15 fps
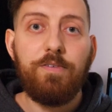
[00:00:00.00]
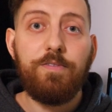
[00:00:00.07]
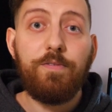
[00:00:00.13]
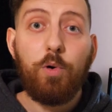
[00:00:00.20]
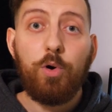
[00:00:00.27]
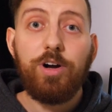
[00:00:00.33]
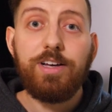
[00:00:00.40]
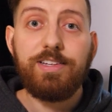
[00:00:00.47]

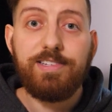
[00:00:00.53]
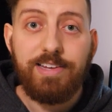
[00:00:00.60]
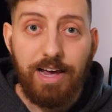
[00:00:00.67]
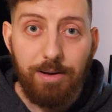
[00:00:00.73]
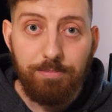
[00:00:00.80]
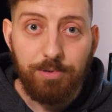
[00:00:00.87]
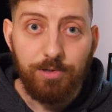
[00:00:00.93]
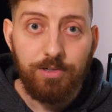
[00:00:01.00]
For
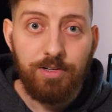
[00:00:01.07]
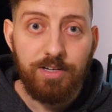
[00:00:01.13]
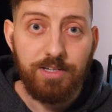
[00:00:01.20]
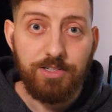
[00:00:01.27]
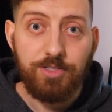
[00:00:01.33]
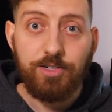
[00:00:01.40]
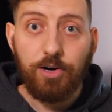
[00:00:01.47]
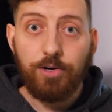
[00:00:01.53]
example,
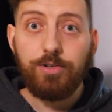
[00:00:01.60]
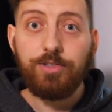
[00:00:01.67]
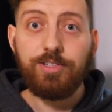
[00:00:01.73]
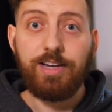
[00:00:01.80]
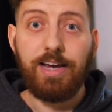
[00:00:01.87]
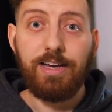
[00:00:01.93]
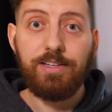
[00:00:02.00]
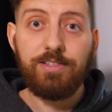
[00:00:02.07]
in turtle
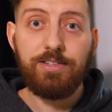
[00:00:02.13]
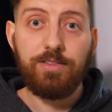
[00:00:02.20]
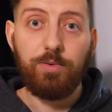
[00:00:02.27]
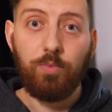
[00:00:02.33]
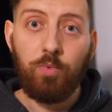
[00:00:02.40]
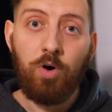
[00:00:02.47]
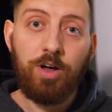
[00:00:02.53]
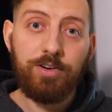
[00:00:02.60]
tanks, the
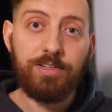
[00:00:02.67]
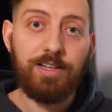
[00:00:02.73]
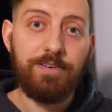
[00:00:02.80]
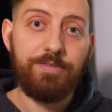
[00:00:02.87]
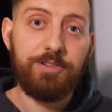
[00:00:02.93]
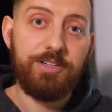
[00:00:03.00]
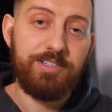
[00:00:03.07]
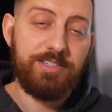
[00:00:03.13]
water
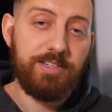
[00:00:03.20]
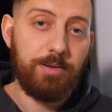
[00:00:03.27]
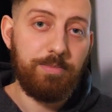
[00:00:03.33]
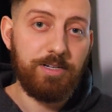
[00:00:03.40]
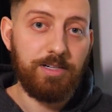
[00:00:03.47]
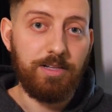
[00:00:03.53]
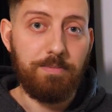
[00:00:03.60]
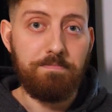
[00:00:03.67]
level is
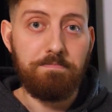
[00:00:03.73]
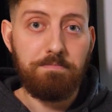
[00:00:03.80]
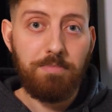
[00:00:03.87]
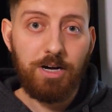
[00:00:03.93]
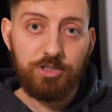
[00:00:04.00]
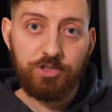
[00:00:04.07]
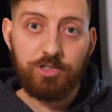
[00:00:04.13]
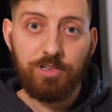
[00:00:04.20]
typically
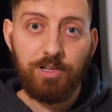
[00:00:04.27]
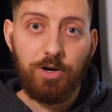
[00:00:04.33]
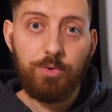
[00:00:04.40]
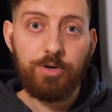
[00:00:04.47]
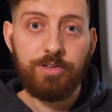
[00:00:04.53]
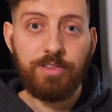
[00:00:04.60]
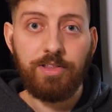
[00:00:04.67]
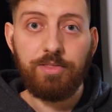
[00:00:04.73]
much
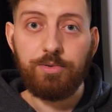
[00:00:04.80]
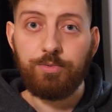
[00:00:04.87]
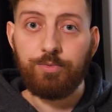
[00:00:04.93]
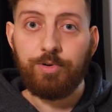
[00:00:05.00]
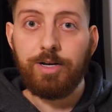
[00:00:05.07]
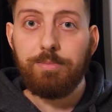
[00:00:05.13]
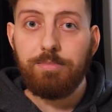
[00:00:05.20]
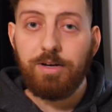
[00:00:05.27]
lower than the
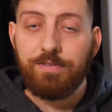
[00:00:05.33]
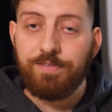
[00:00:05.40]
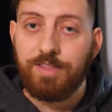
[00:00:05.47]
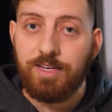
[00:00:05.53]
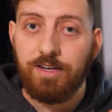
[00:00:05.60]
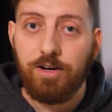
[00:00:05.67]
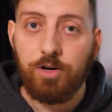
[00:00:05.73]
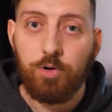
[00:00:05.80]
rim of
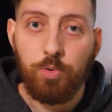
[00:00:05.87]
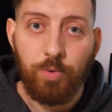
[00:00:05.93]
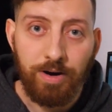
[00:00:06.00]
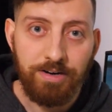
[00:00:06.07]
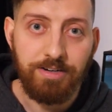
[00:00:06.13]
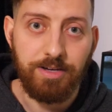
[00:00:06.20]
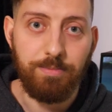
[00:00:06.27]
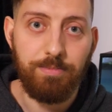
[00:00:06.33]
the
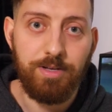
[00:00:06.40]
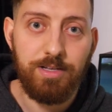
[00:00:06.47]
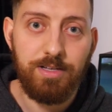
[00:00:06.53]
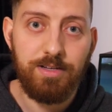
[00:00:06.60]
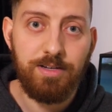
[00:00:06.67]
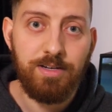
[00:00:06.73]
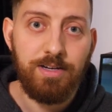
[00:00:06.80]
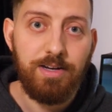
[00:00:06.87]
aquarium.
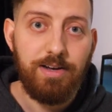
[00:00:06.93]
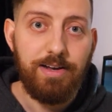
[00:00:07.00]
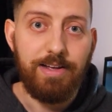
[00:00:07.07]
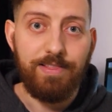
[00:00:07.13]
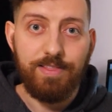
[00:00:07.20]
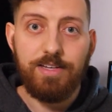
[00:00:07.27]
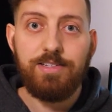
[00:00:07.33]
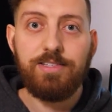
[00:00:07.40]

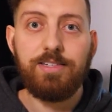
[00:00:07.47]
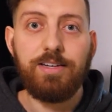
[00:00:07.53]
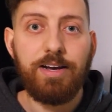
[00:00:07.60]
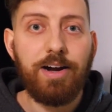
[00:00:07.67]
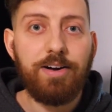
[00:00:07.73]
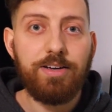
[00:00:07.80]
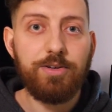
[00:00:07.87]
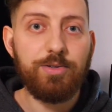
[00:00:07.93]
In these
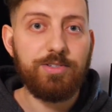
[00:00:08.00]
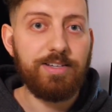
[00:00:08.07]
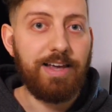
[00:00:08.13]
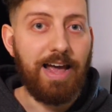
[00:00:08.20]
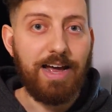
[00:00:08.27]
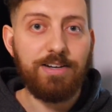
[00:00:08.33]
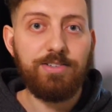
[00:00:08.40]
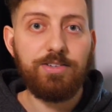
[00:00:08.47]
scenarios,
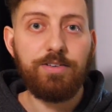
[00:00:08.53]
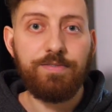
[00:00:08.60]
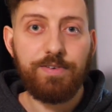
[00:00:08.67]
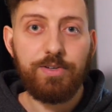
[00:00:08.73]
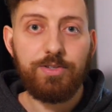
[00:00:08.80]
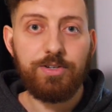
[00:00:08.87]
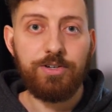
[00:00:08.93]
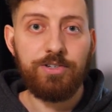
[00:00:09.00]
canister
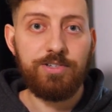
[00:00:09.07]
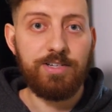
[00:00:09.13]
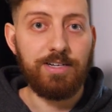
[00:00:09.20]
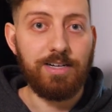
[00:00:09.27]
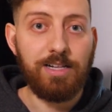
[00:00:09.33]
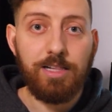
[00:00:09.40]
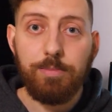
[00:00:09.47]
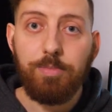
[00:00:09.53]
filters
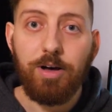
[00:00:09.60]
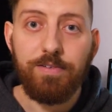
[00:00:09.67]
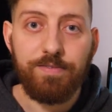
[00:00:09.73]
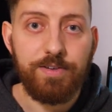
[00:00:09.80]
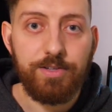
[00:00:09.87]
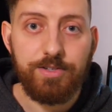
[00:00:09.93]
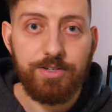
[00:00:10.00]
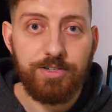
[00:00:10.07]
and clip-on
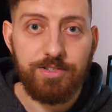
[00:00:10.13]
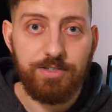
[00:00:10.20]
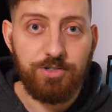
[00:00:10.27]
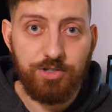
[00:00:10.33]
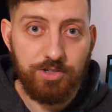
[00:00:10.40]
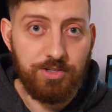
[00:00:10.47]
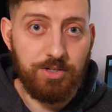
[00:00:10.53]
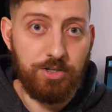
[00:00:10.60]
filters
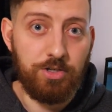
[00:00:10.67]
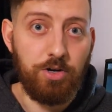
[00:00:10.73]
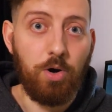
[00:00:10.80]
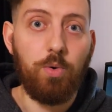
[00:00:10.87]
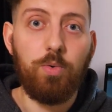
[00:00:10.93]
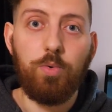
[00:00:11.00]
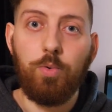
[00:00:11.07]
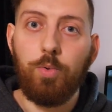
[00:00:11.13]
just
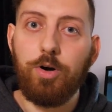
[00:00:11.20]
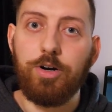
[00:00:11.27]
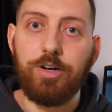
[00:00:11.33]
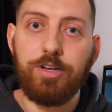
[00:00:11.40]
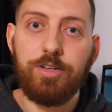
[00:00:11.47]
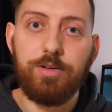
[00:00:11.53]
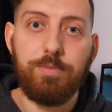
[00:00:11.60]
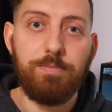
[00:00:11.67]
don't
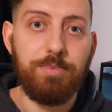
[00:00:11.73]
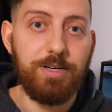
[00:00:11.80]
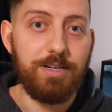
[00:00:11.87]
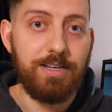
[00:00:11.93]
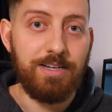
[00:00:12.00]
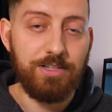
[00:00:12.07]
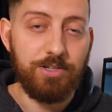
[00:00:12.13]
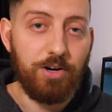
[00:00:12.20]
work, but
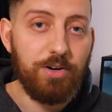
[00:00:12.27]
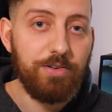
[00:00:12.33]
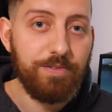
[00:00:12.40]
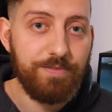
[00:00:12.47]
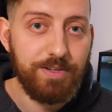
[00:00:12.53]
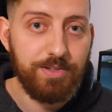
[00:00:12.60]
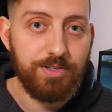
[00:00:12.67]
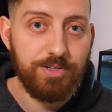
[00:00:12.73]
internal
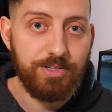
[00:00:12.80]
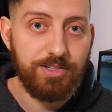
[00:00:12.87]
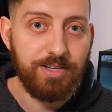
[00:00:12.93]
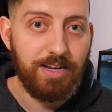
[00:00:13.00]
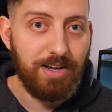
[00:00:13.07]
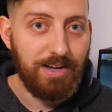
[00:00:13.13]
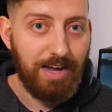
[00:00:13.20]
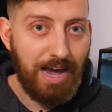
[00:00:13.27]

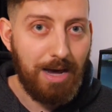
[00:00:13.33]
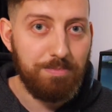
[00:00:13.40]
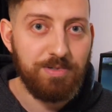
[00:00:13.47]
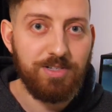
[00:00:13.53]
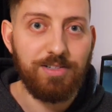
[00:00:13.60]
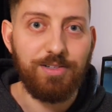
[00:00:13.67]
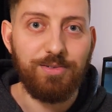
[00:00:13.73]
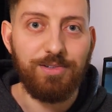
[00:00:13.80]
filters
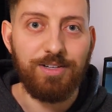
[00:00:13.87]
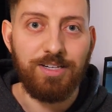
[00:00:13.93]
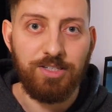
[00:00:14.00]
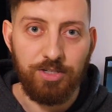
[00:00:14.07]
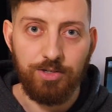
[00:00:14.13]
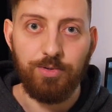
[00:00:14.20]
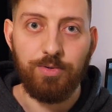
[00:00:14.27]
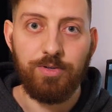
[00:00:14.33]
absolutely
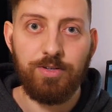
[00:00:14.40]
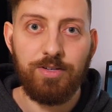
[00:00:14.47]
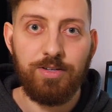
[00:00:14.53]
do.